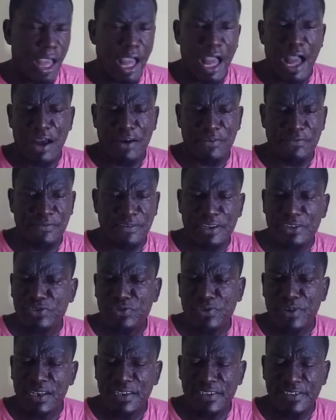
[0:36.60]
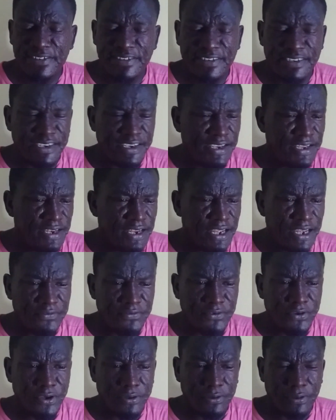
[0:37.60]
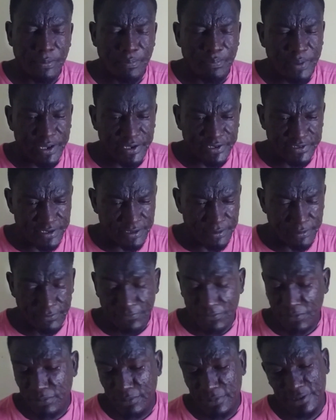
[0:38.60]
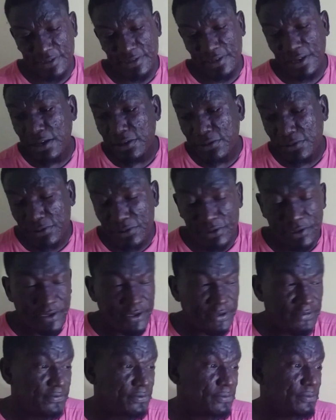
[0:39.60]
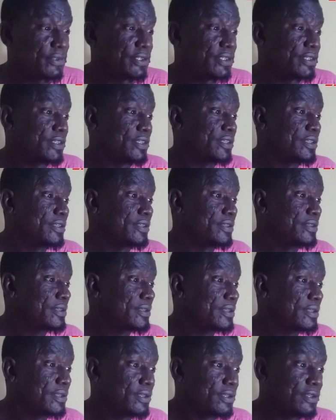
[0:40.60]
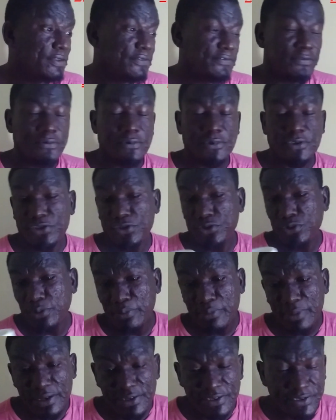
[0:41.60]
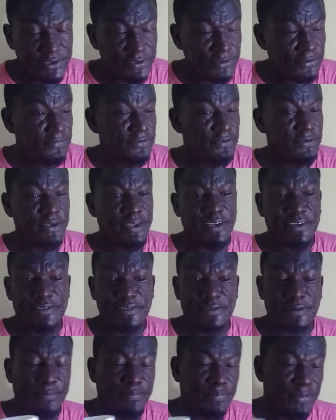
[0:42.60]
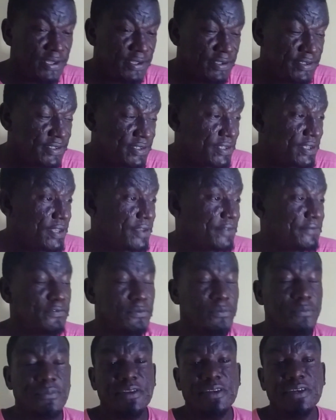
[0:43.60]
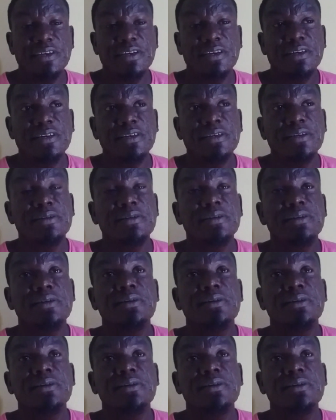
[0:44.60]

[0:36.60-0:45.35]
I've literally seen every other person from the Sarkodie, from the Joe Metal, from the Esther Pierce, from the